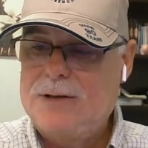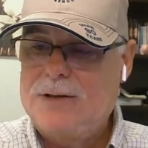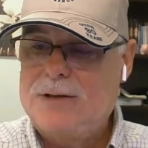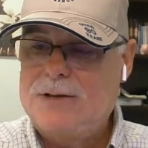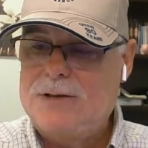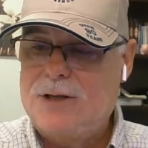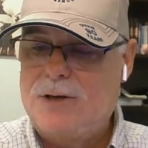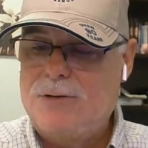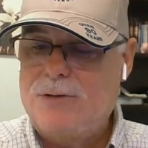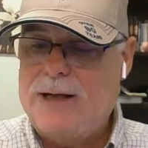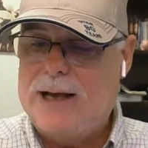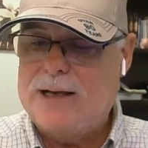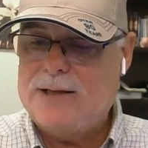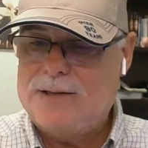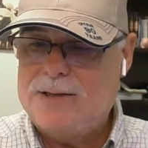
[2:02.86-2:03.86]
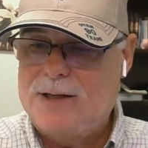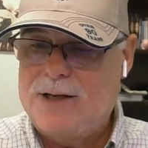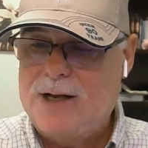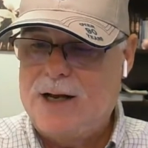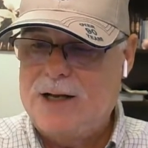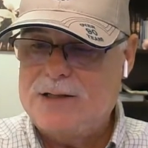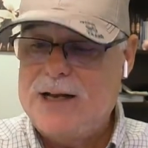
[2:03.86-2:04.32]
So yes, it
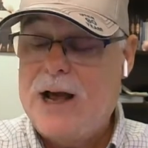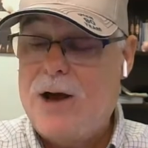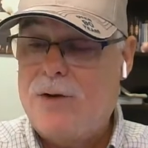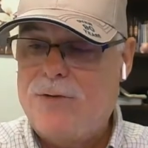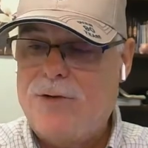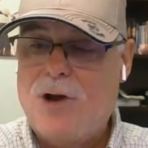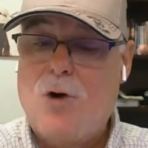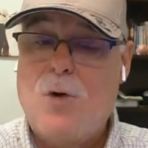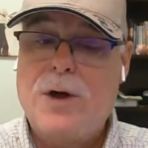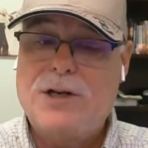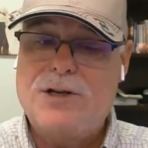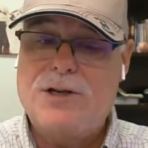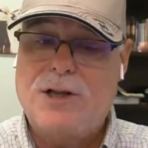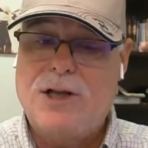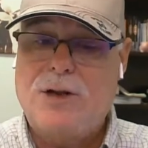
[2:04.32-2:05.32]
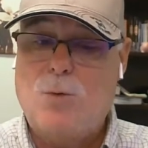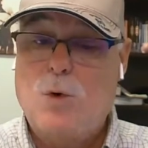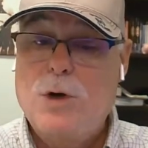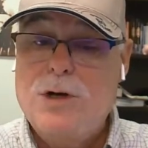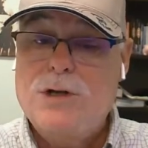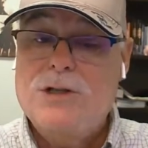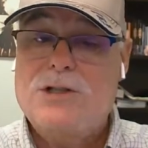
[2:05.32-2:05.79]
does. Now, if you go into the
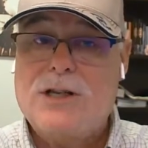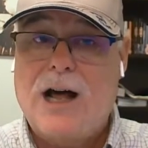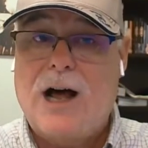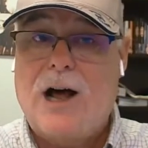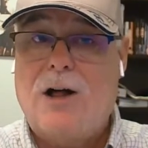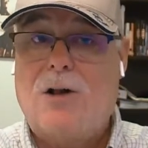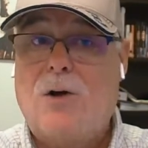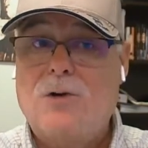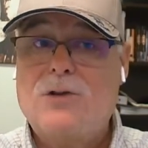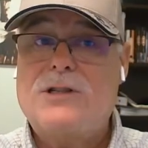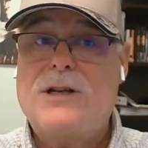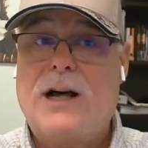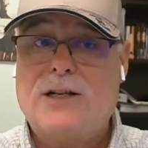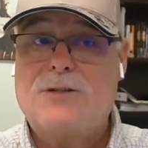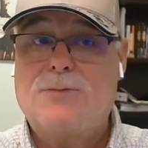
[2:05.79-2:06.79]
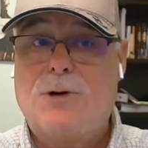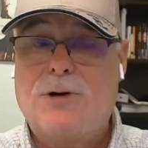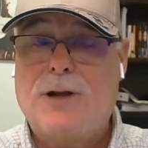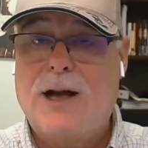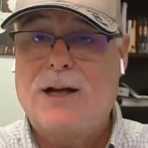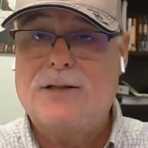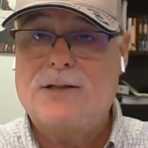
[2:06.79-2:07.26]
wooden style, old style
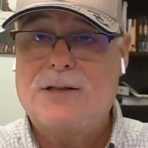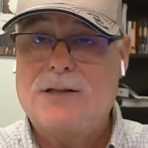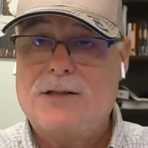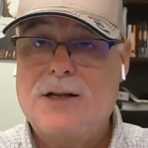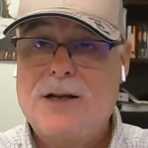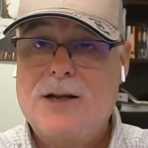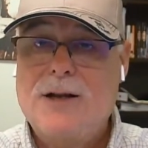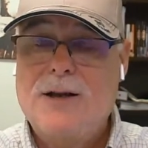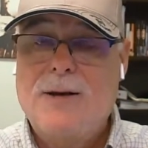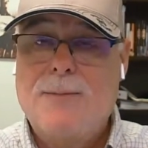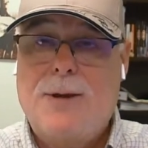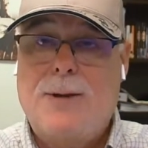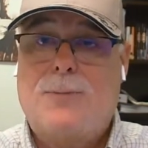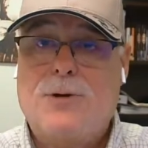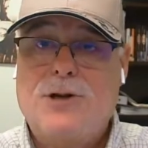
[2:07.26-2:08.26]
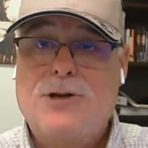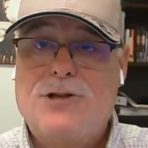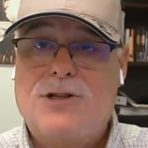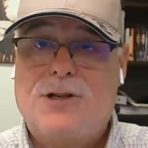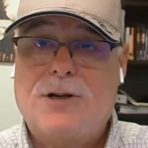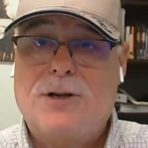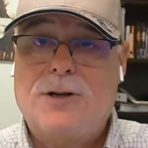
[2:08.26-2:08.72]
smokehouses, people
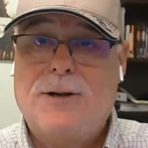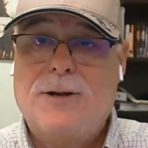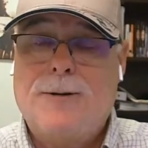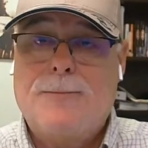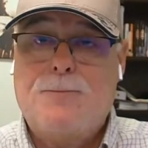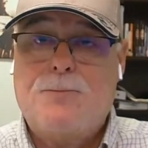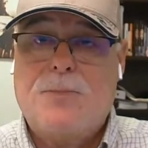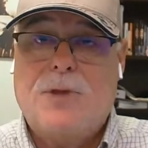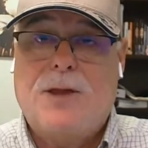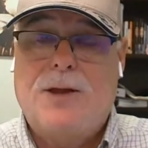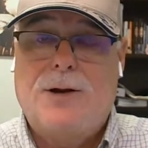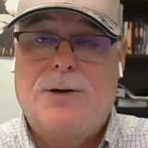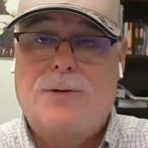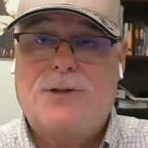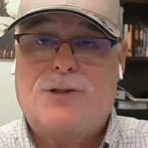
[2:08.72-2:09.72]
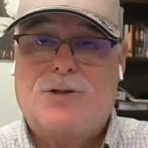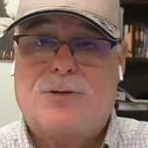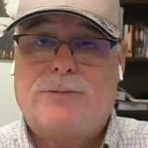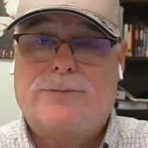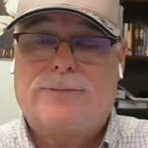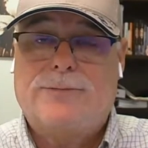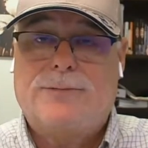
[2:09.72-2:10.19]
used to, it was
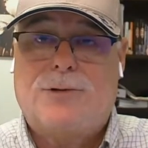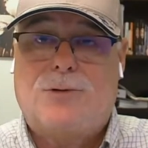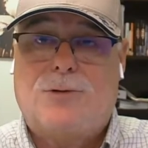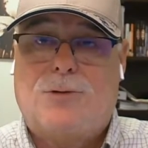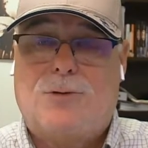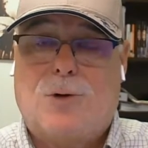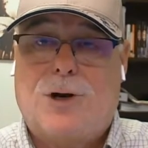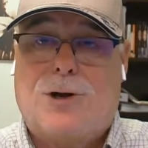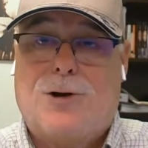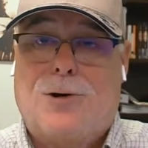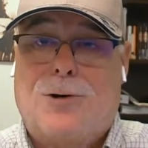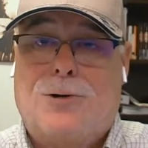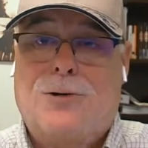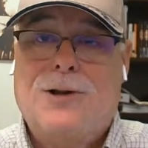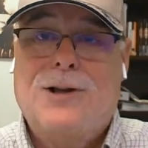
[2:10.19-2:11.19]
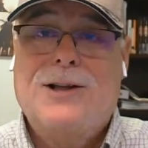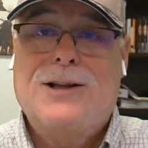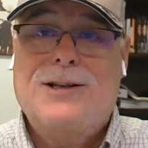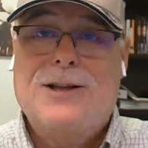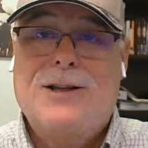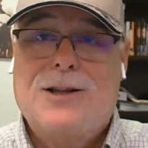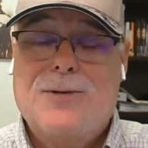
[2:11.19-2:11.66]
critical.
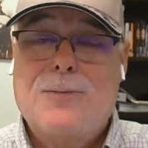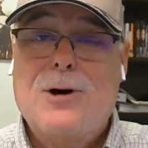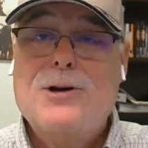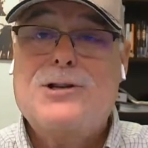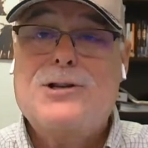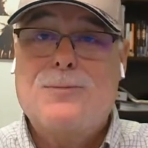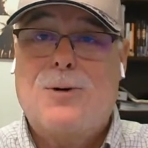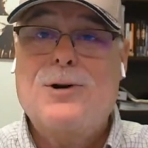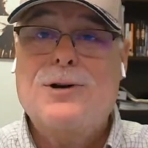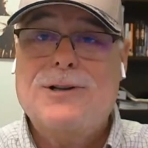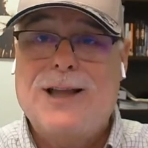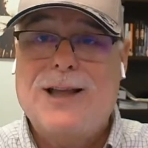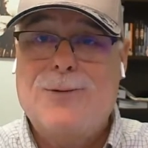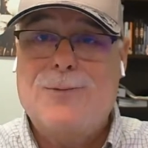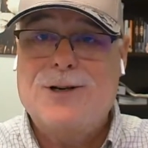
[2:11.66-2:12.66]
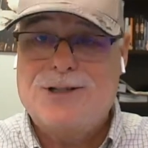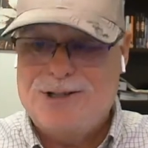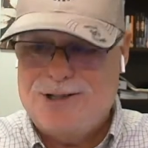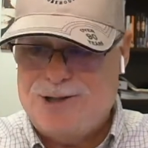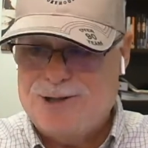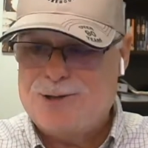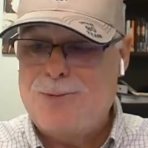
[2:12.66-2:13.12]
The most important thing was
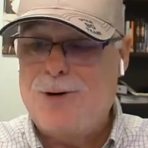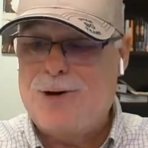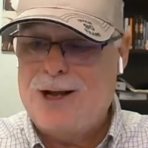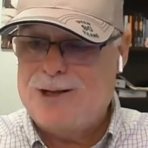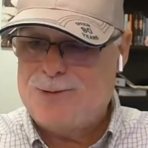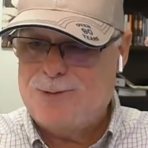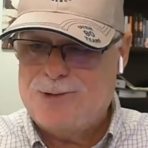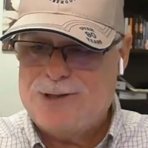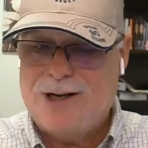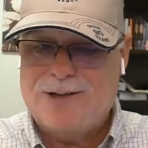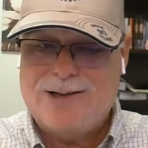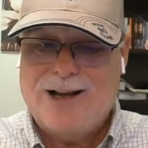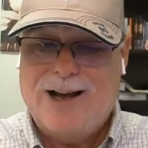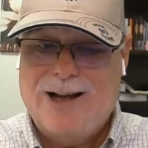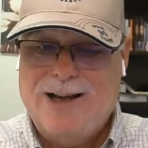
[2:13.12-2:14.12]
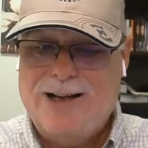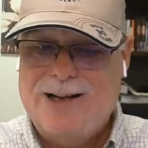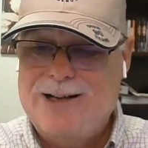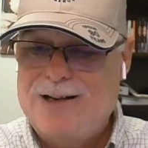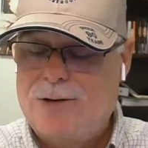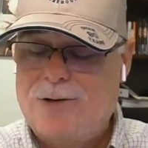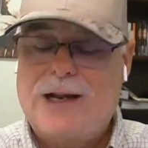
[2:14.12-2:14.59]
that your smokehouse was airtight.
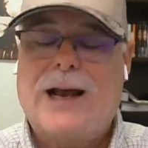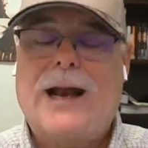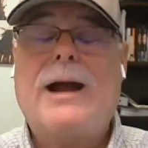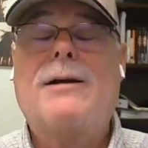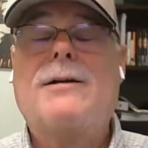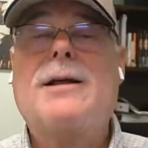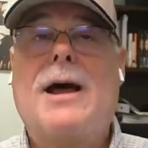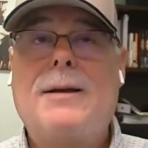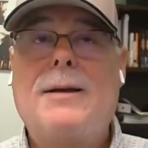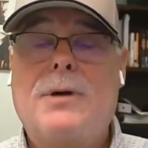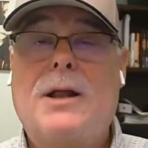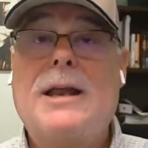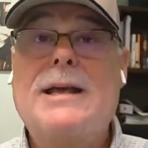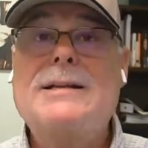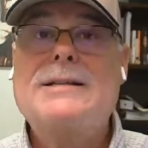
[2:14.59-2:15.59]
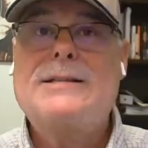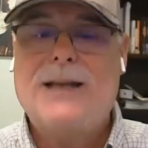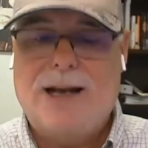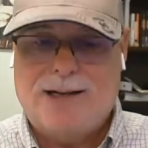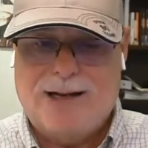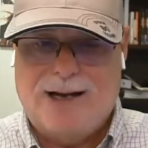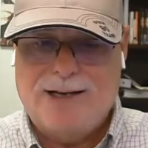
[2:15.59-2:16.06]
Well, not airtight, but
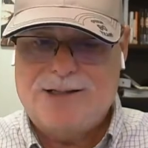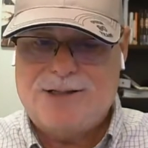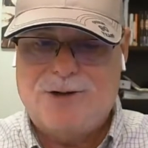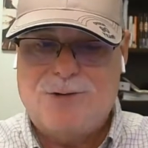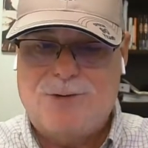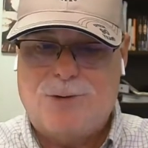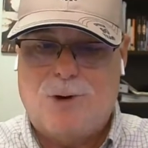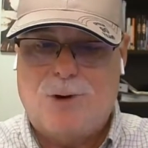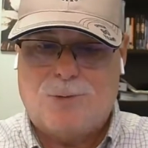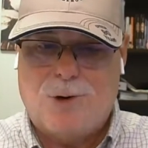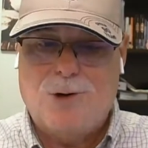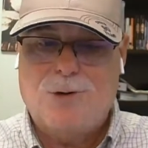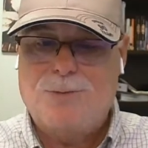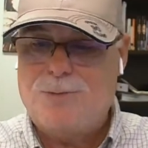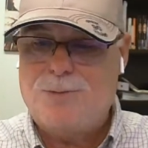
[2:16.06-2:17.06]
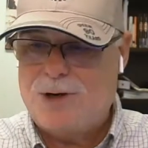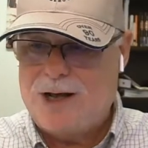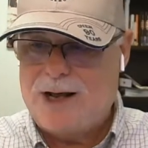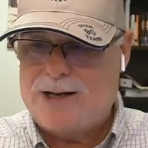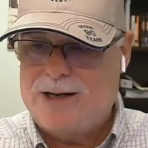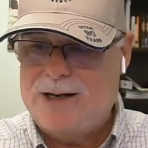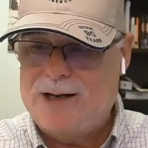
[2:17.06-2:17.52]
insect tight, or rodent
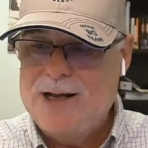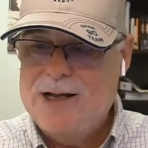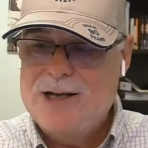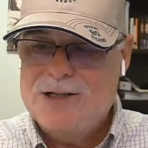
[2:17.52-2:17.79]
protected.